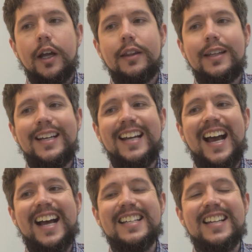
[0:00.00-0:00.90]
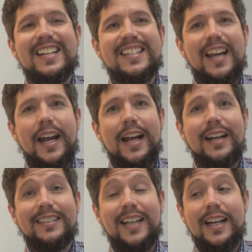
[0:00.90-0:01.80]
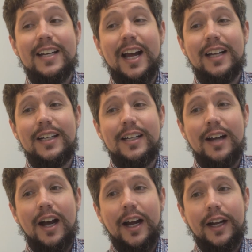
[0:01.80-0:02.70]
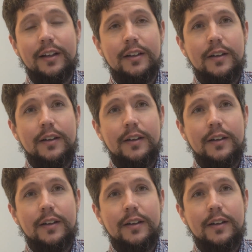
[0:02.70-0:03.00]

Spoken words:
the SSA 1099.